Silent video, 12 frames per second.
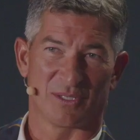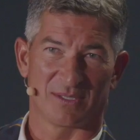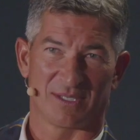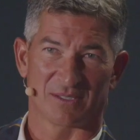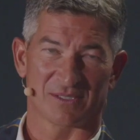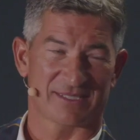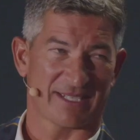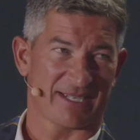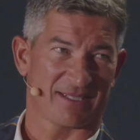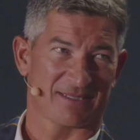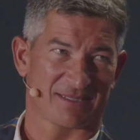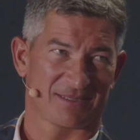you don't
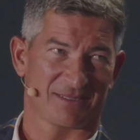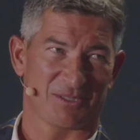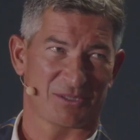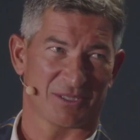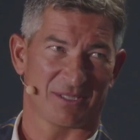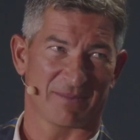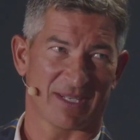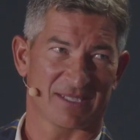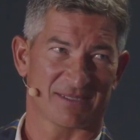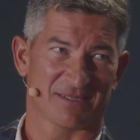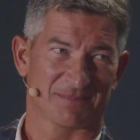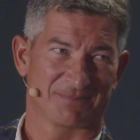understand, you shouldn't
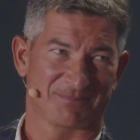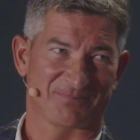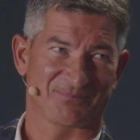invest in.